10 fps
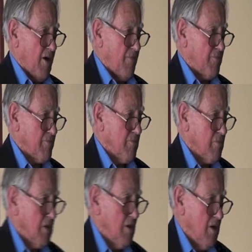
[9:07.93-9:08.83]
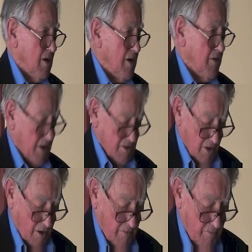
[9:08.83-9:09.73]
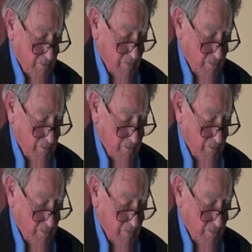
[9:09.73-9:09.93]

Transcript: out in the next day.